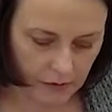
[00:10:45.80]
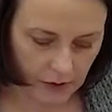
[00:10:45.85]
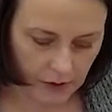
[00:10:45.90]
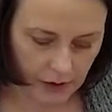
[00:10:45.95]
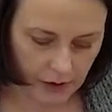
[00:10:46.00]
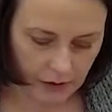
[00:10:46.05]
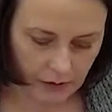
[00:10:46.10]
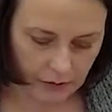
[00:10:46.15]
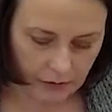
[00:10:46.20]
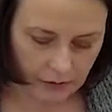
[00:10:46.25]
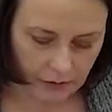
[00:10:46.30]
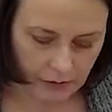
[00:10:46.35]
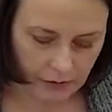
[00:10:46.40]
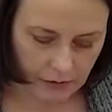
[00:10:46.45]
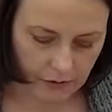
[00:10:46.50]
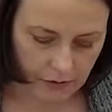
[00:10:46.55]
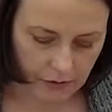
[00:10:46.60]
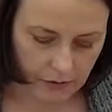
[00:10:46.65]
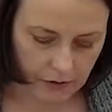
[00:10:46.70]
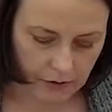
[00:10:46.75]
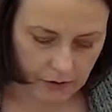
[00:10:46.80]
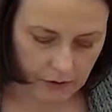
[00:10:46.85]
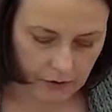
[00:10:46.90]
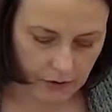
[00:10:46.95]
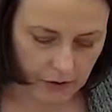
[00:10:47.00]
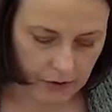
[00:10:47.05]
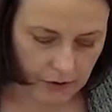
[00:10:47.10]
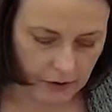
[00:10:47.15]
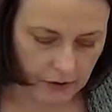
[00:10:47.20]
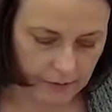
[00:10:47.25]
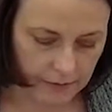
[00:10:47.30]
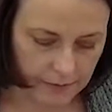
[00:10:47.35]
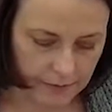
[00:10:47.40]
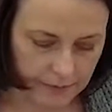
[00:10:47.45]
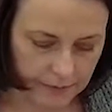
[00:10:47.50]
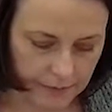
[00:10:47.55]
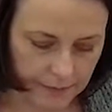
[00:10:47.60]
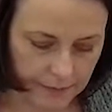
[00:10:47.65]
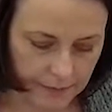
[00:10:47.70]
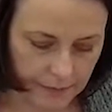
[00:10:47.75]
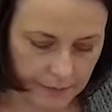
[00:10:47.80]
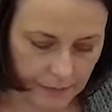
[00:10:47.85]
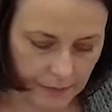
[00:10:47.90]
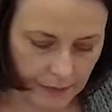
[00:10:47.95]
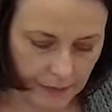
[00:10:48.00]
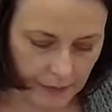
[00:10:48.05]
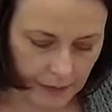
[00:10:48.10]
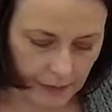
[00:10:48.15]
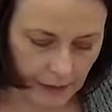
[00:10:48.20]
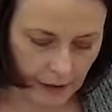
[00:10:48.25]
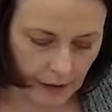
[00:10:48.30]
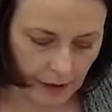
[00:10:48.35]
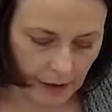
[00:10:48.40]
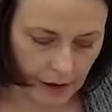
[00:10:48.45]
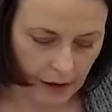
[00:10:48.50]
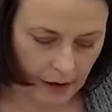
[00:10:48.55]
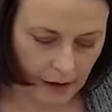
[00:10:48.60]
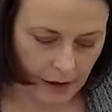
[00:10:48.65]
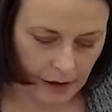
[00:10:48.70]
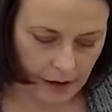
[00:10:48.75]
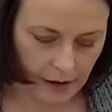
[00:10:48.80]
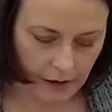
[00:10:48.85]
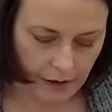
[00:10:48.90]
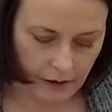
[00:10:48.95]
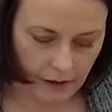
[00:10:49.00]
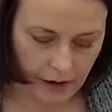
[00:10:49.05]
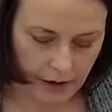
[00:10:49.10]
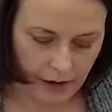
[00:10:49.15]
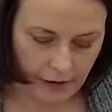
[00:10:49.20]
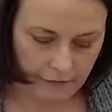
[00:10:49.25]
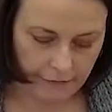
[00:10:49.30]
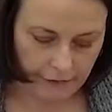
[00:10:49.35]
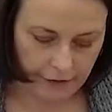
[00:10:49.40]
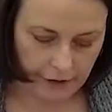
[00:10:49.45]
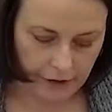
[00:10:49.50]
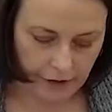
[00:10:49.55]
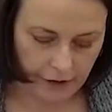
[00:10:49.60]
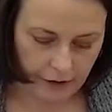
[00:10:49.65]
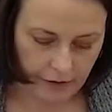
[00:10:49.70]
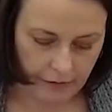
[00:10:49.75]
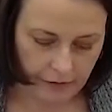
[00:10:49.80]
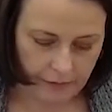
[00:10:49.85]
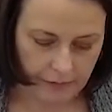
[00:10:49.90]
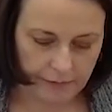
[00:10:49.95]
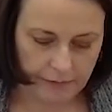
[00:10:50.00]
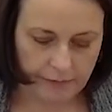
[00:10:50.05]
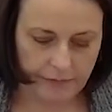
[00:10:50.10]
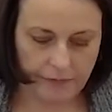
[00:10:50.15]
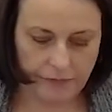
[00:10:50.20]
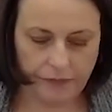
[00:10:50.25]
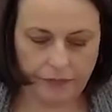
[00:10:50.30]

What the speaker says: I don't know that we do either. I know I have one at home.